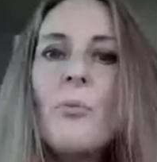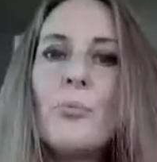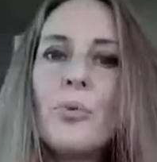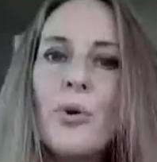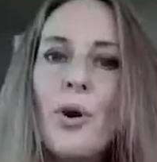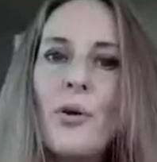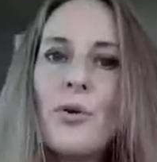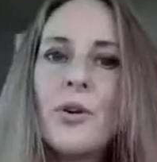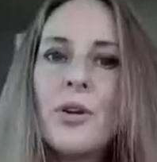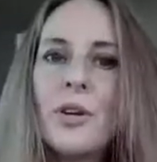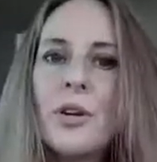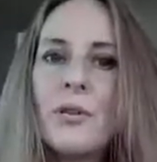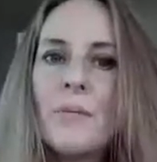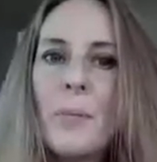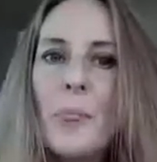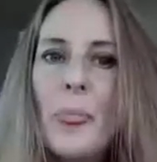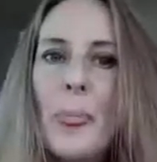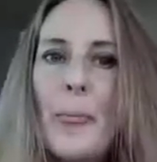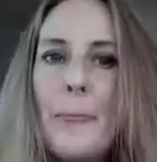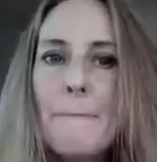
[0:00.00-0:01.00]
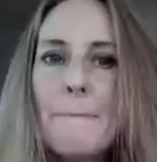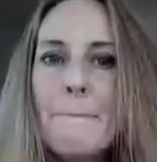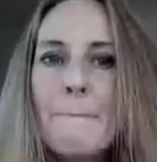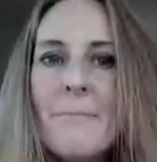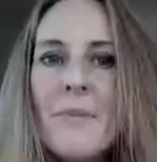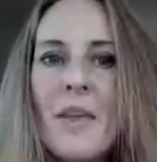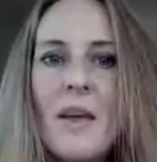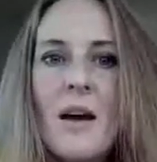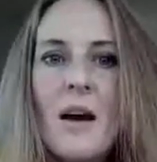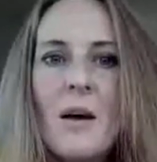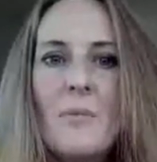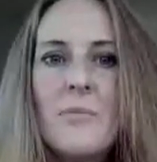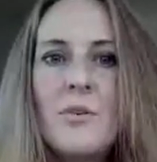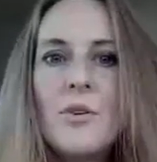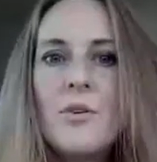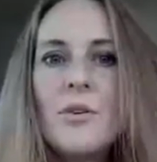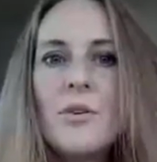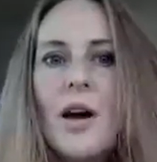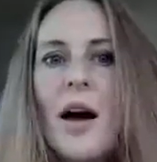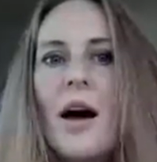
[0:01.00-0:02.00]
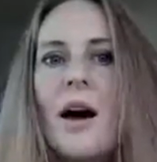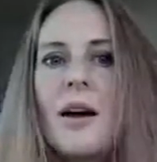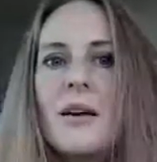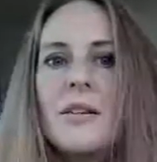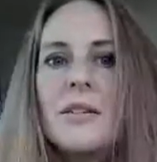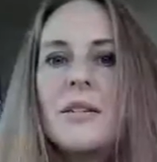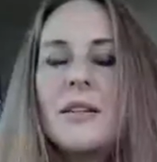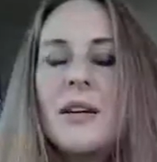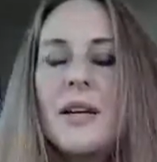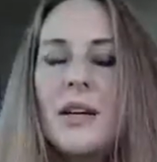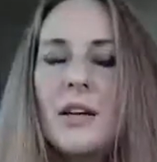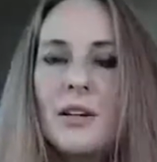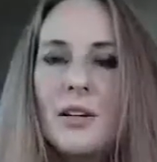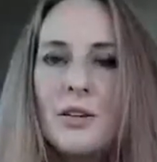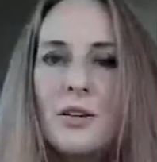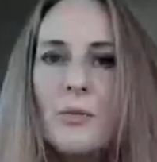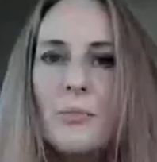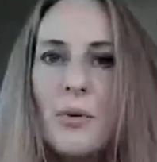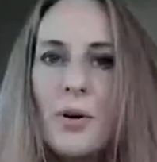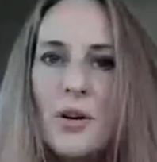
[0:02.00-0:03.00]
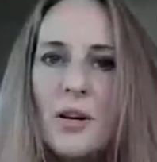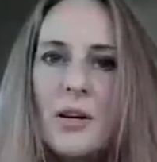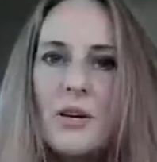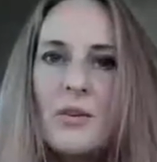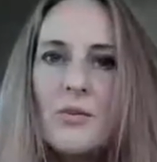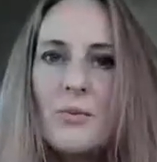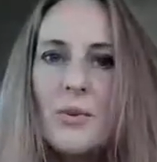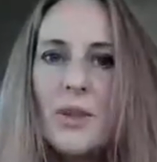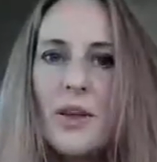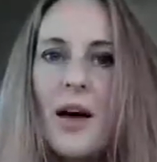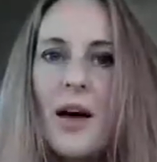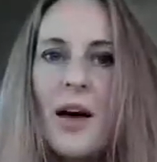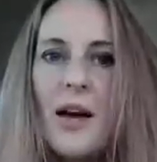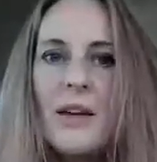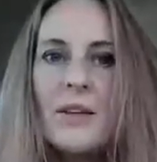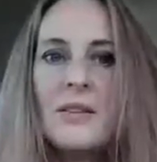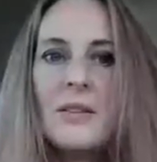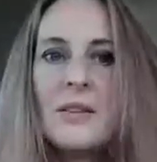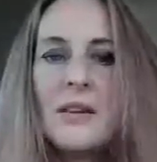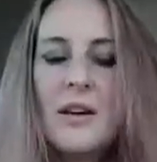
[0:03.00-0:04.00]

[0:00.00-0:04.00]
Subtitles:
broken. You can't heal your body with hate.